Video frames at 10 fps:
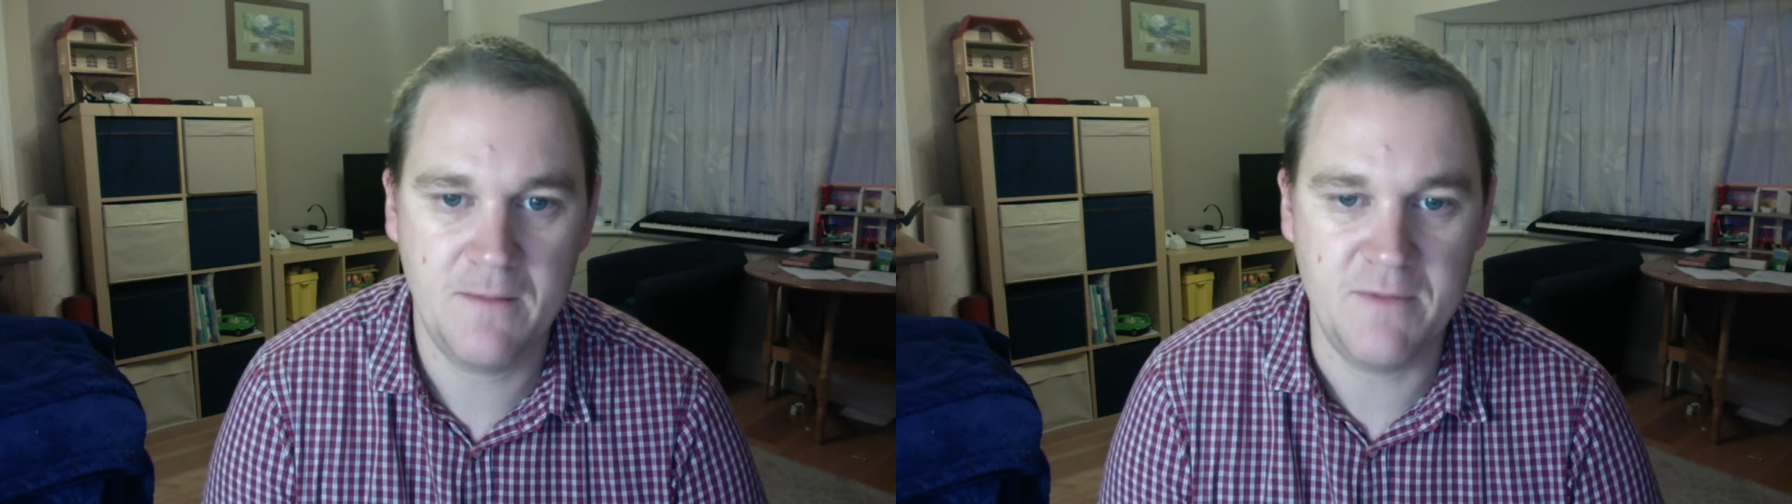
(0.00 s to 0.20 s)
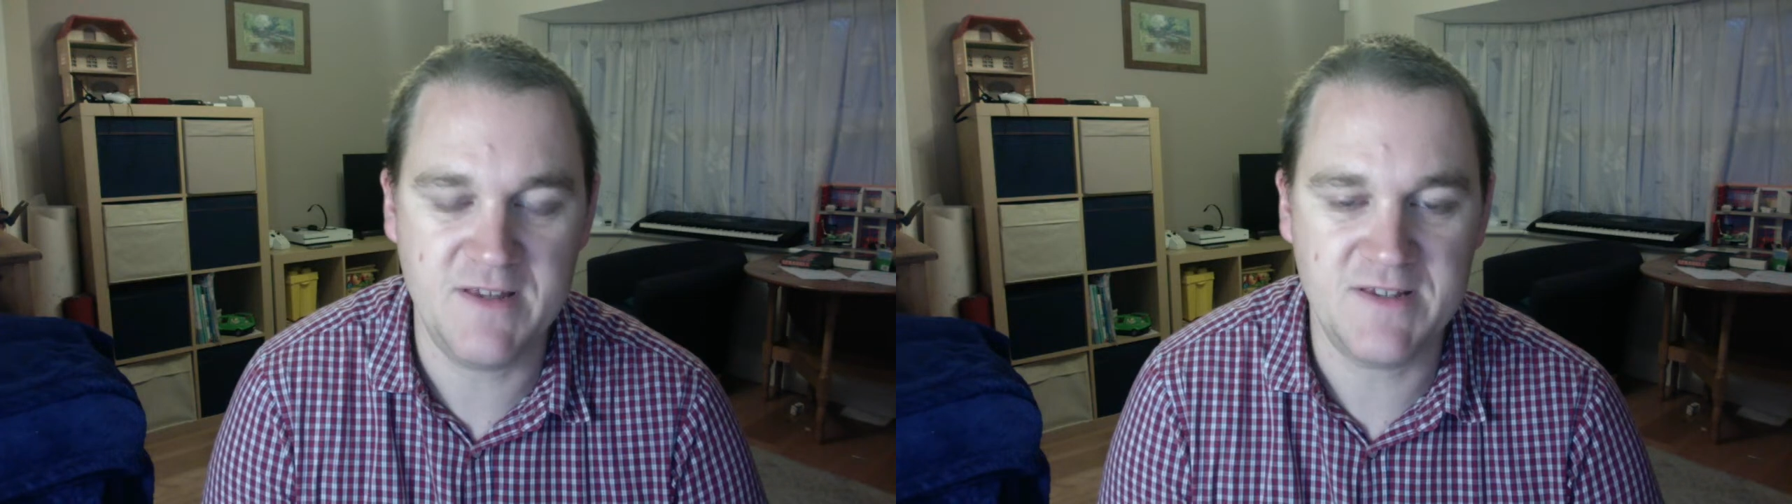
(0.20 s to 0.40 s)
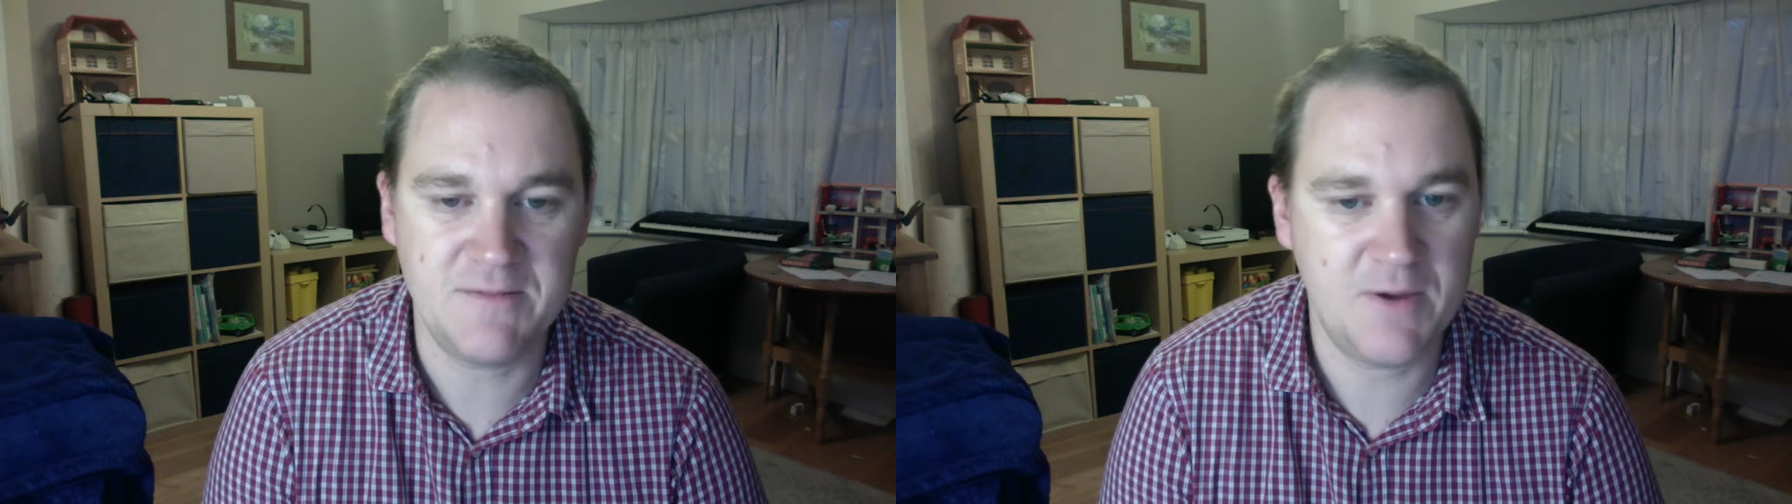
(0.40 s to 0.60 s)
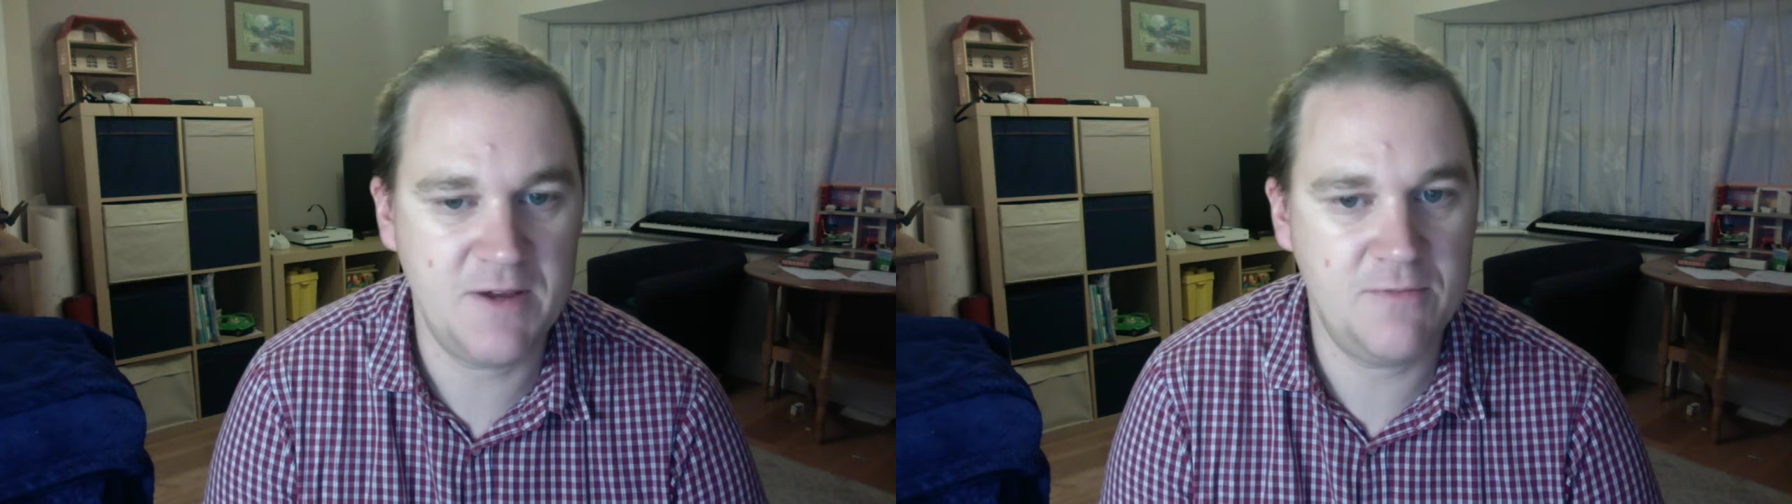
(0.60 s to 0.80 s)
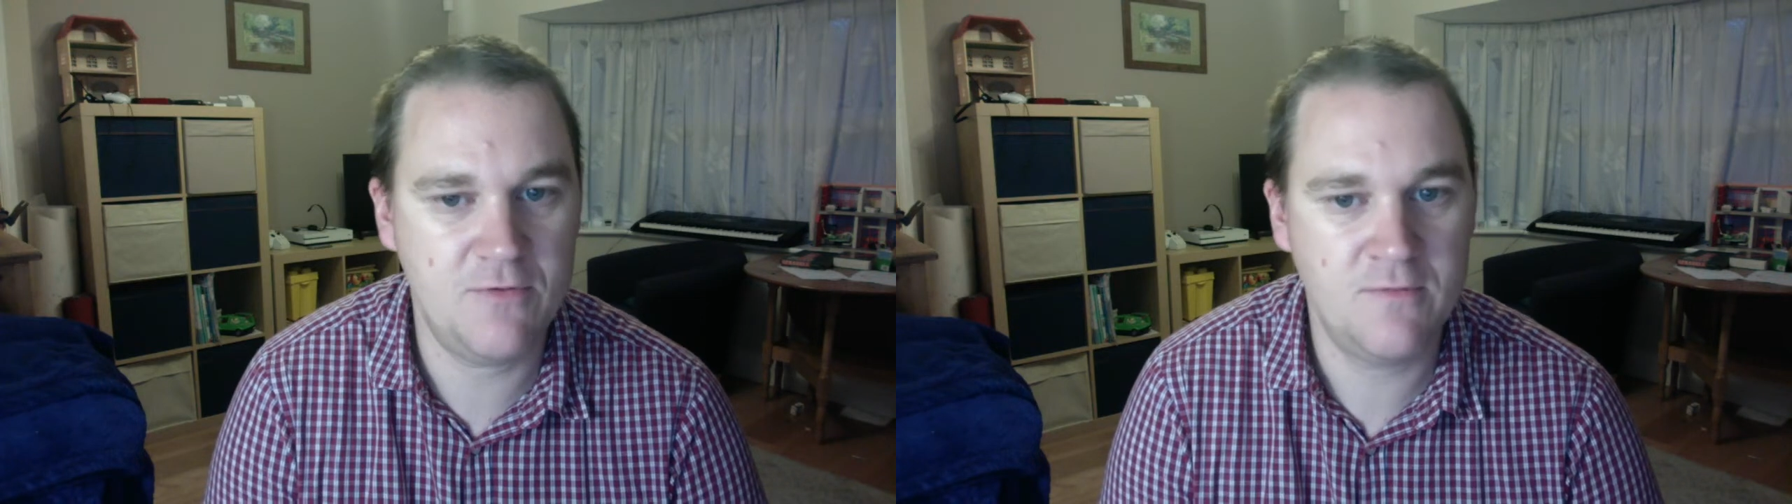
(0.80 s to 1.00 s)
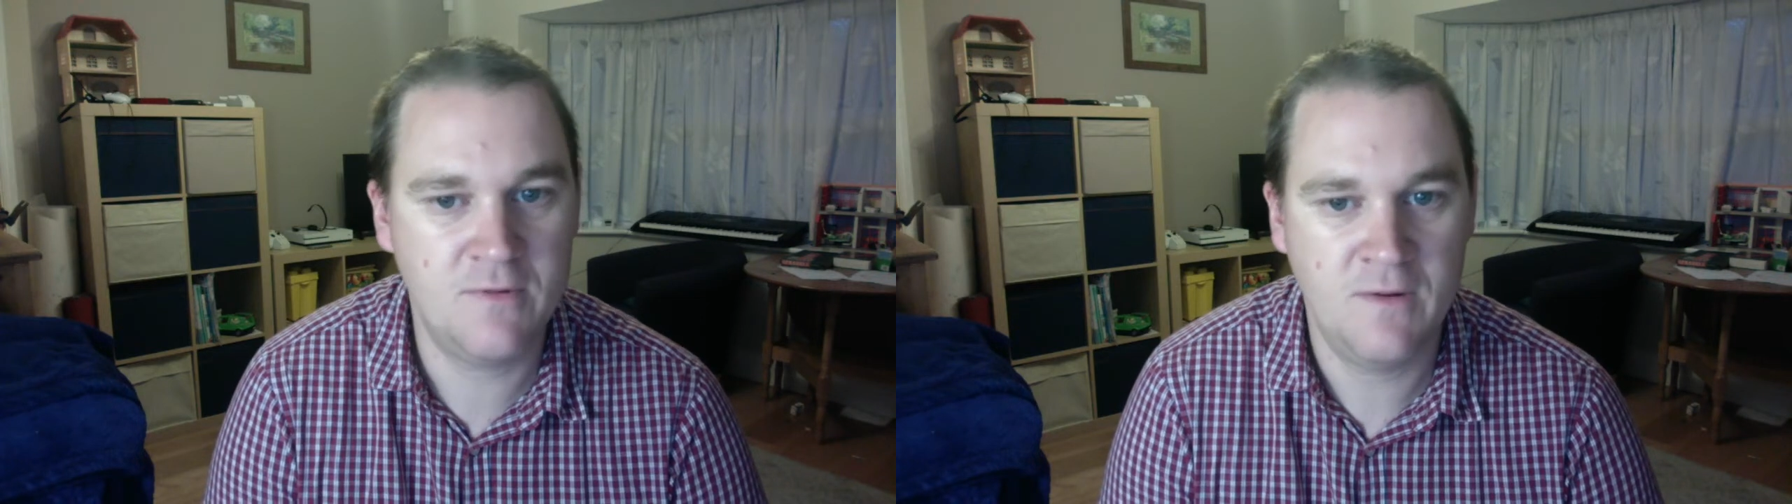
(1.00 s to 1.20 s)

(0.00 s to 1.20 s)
meeting people,